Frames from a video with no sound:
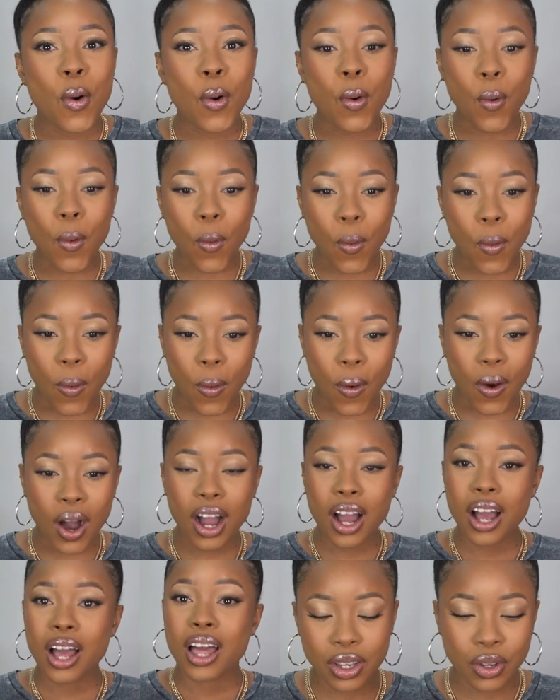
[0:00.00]

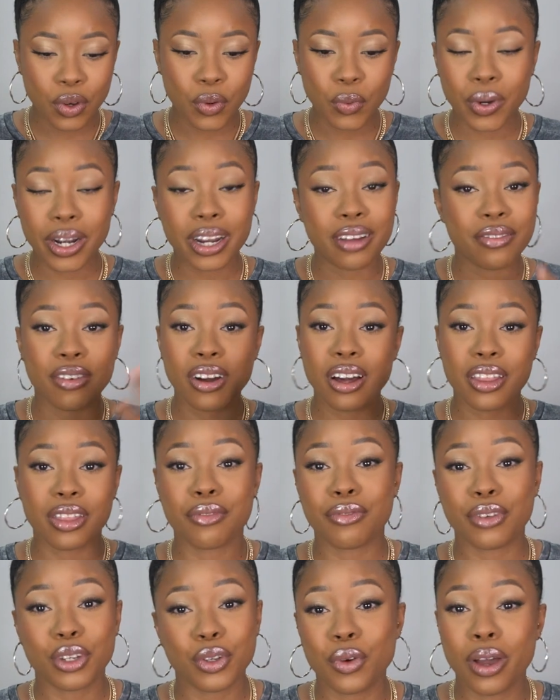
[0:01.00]
or whatever other
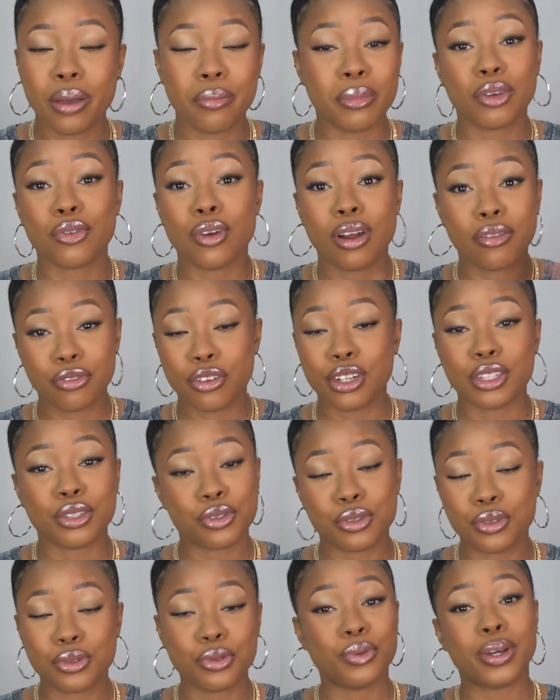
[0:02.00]
video I made
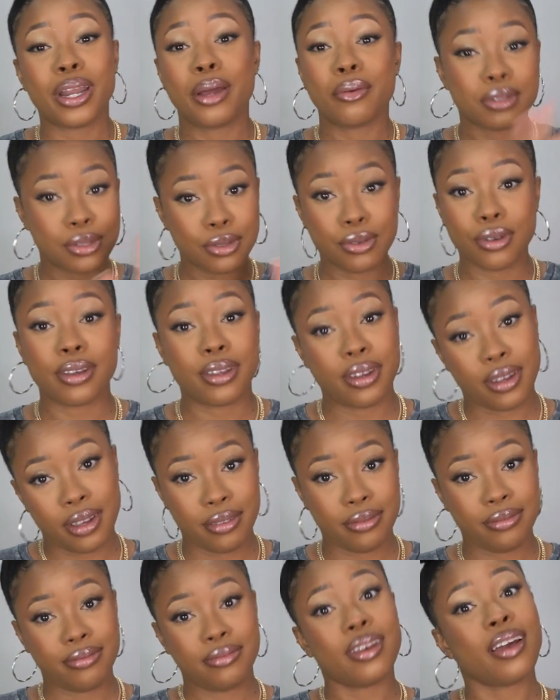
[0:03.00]
reference to when I was talking to you.
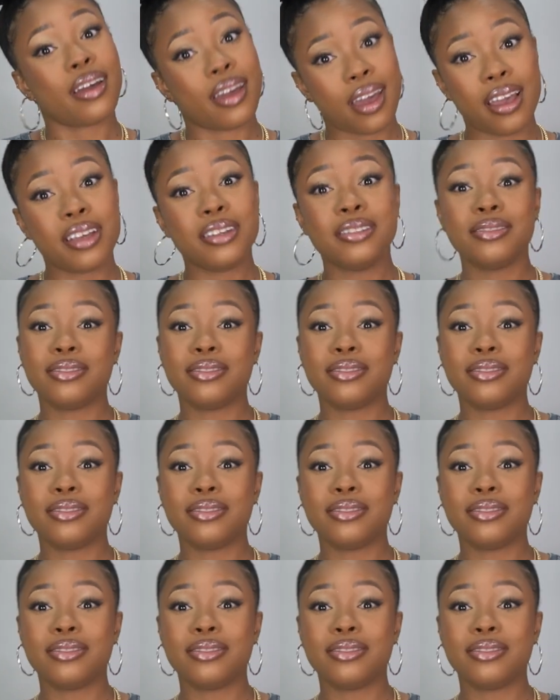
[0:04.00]
Okay.